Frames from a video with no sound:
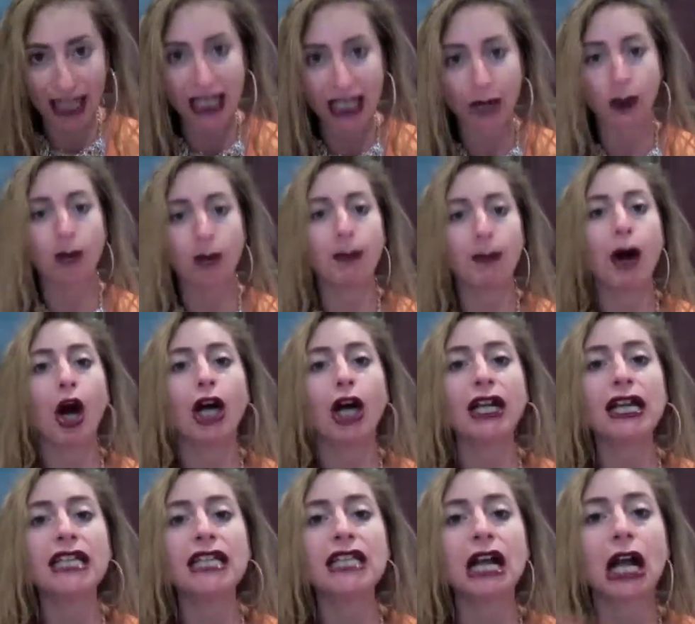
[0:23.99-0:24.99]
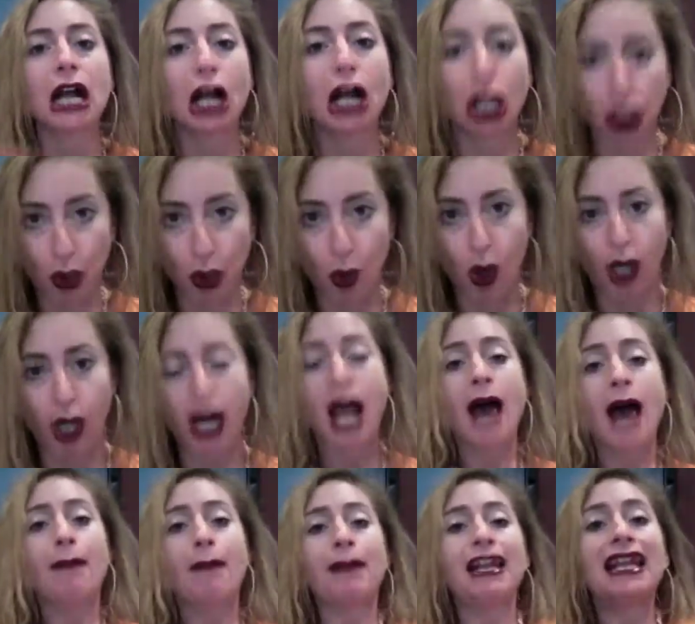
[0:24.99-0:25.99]
There were parties galore,
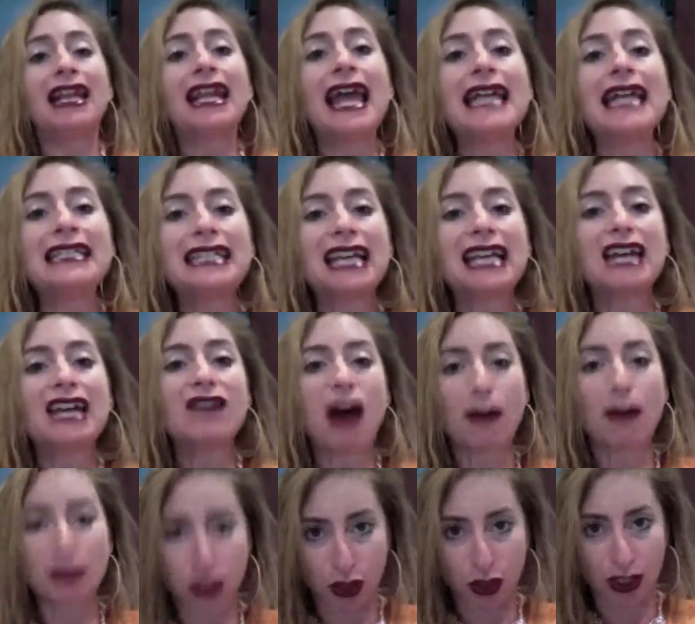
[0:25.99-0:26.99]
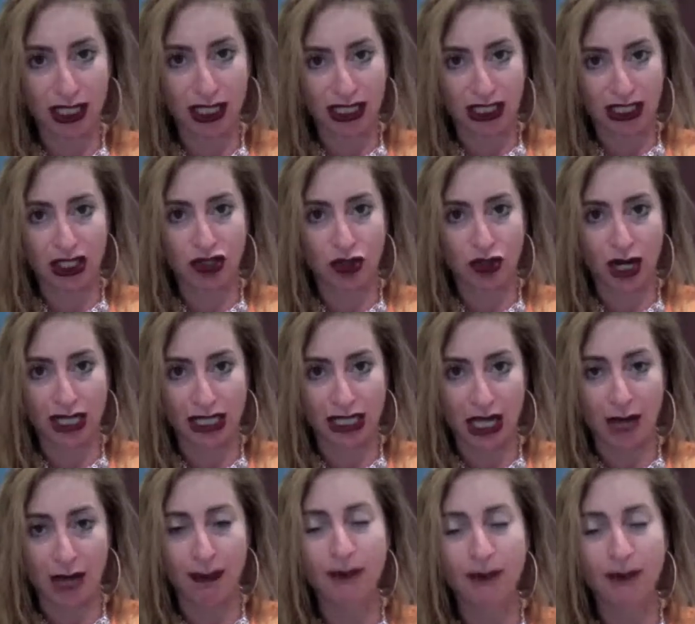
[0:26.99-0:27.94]
plenty of opportunities to dress up.